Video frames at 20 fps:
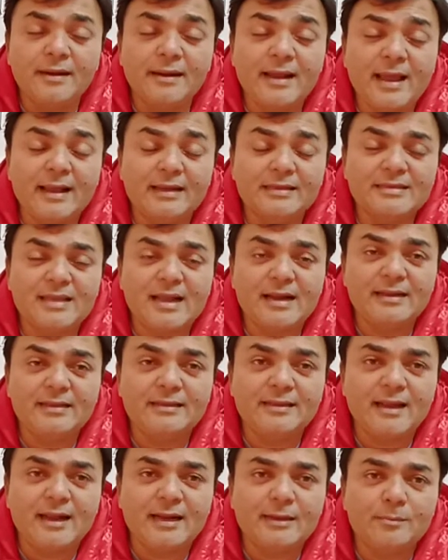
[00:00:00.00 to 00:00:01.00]
dioxide in
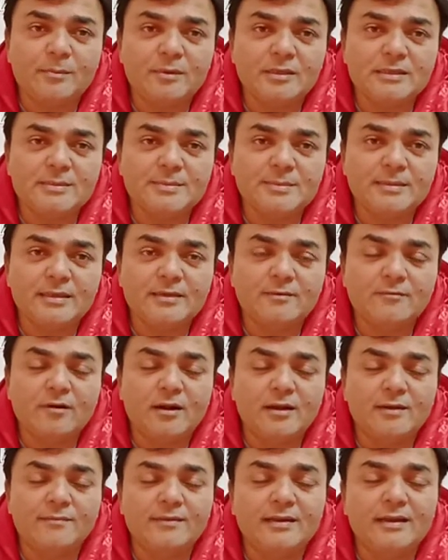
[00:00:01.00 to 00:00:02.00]
the atmosphere,
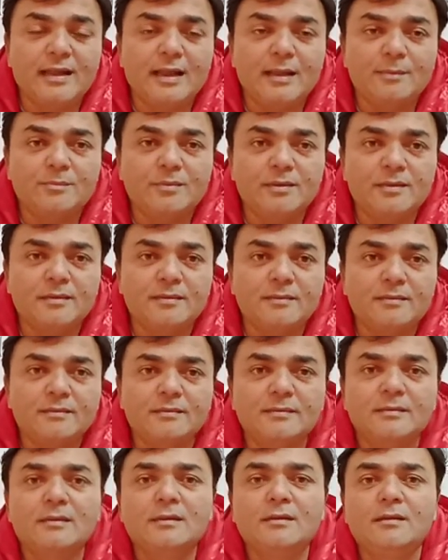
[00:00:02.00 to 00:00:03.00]
what will happen?
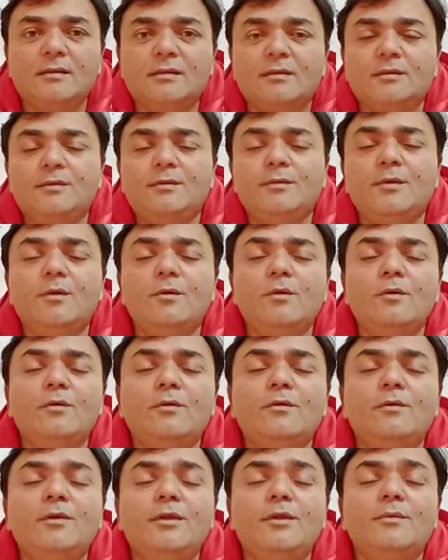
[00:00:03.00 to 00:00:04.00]

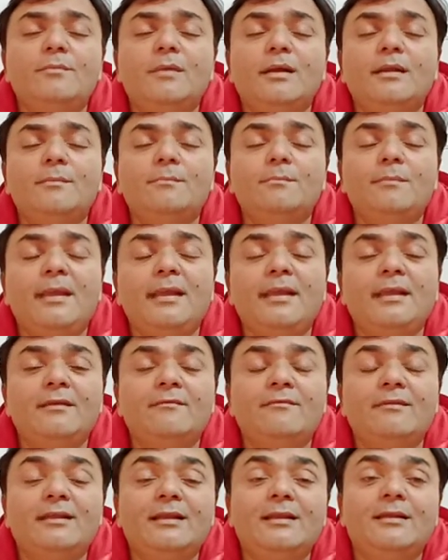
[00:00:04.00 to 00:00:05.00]
No human
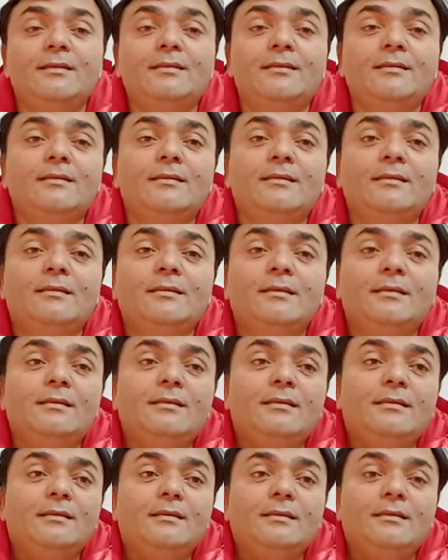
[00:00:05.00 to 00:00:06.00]
being will
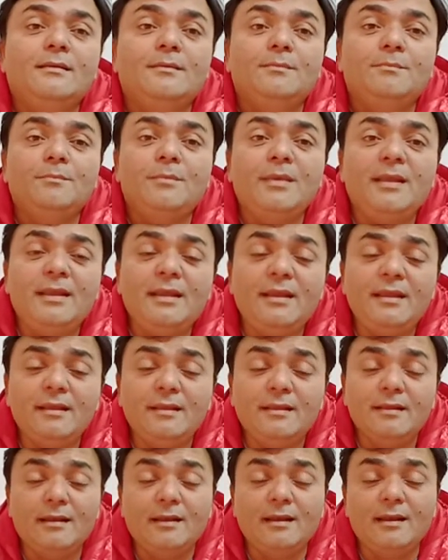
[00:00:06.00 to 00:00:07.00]
be
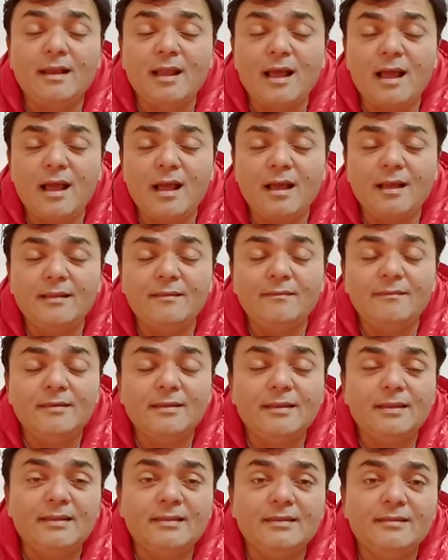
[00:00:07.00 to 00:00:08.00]
alive
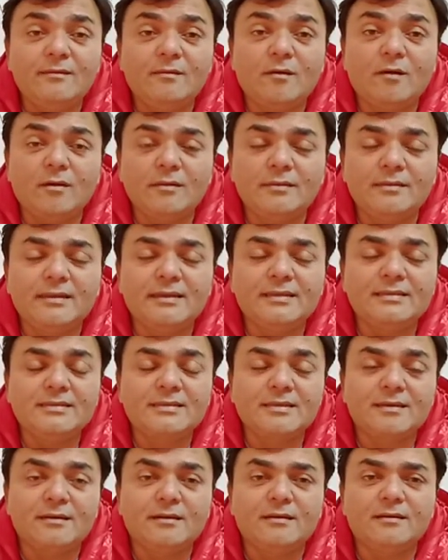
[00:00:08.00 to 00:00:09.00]
on
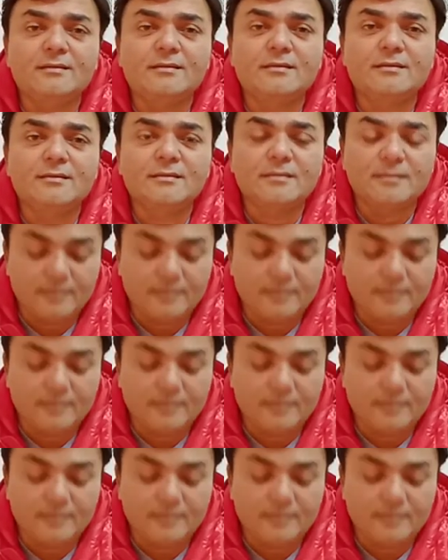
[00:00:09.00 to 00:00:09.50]
this earth.